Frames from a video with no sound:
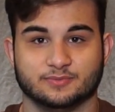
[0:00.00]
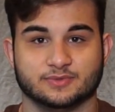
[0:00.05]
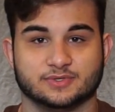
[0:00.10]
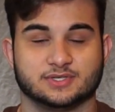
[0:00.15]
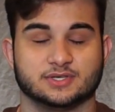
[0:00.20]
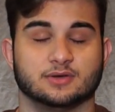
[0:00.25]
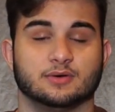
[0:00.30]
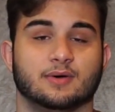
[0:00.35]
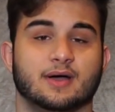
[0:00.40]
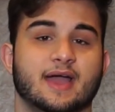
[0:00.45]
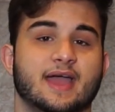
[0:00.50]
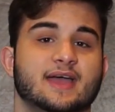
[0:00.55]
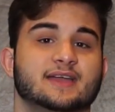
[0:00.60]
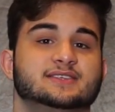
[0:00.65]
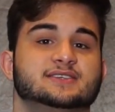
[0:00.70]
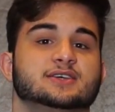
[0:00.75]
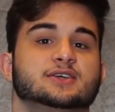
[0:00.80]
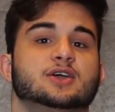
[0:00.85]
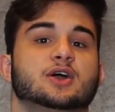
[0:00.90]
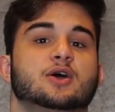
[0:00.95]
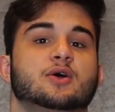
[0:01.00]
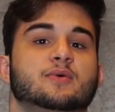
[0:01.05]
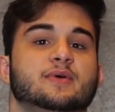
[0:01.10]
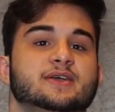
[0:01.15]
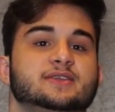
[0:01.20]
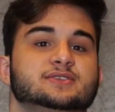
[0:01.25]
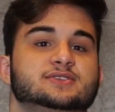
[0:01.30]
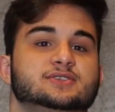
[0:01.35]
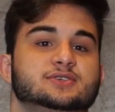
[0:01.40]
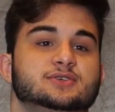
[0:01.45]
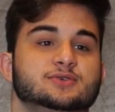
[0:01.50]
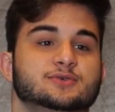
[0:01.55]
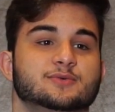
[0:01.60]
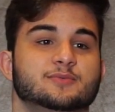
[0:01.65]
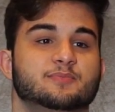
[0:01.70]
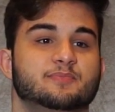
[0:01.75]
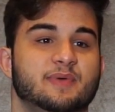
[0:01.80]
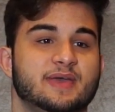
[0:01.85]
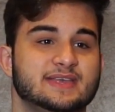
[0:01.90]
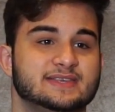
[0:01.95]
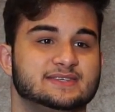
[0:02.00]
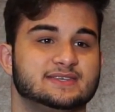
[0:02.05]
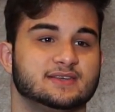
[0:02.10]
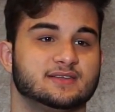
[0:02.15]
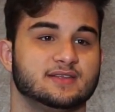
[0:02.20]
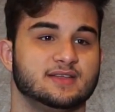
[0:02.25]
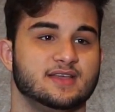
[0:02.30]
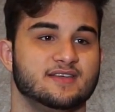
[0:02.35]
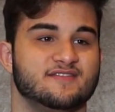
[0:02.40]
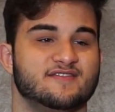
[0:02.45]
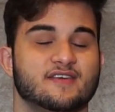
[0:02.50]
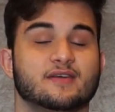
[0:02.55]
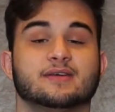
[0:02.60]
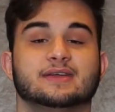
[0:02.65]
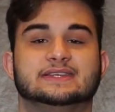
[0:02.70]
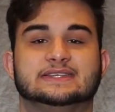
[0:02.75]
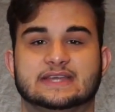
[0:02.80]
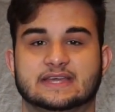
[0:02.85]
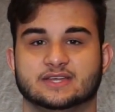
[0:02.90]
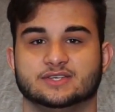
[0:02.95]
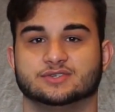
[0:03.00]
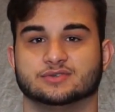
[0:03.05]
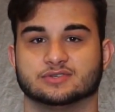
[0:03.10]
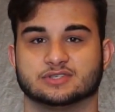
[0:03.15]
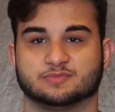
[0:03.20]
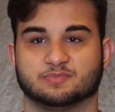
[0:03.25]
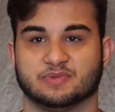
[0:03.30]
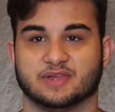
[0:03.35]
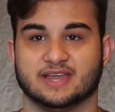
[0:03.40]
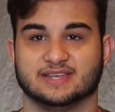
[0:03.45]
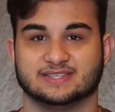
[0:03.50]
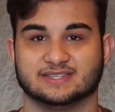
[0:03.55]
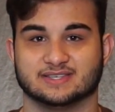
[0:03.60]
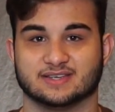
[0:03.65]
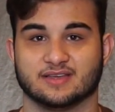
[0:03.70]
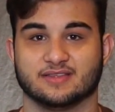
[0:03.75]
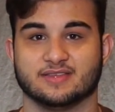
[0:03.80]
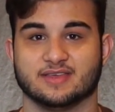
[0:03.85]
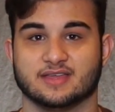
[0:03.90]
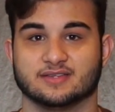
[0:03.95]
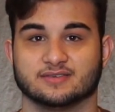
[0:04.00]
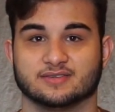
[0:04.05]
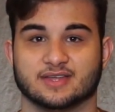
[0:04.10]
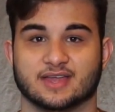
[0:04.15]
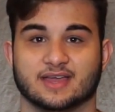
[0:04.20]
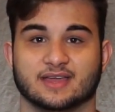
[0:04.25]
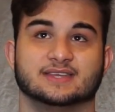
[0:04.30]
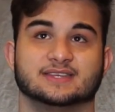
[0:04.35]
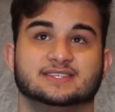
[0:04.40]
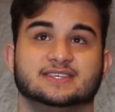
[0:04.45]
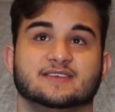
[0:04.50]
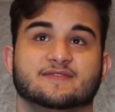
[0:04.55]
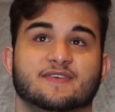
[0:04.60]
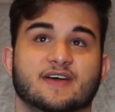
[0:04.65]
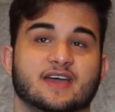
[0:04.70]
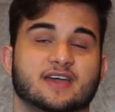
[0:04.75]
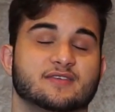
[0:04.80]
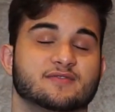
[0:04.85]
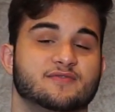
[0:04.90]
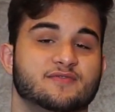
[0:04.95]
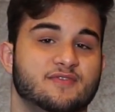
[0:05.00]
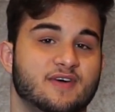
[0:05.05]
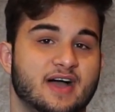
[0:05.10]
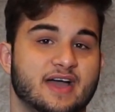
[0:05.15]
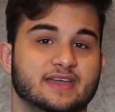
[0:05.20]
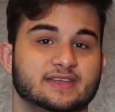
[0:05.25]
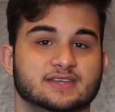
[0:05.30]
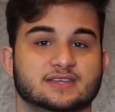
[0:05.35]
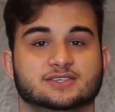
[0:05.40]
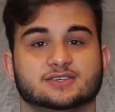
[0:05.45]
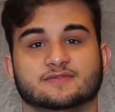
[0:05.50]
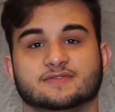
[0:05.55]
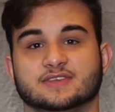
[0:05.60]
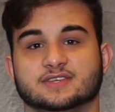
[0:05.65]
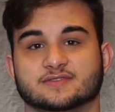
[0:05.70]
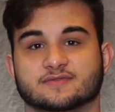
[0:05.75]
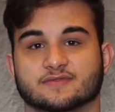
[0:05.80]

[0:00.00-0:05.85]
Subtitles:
So I had to go into basically very dangerous places on the internet to see if I could find each of these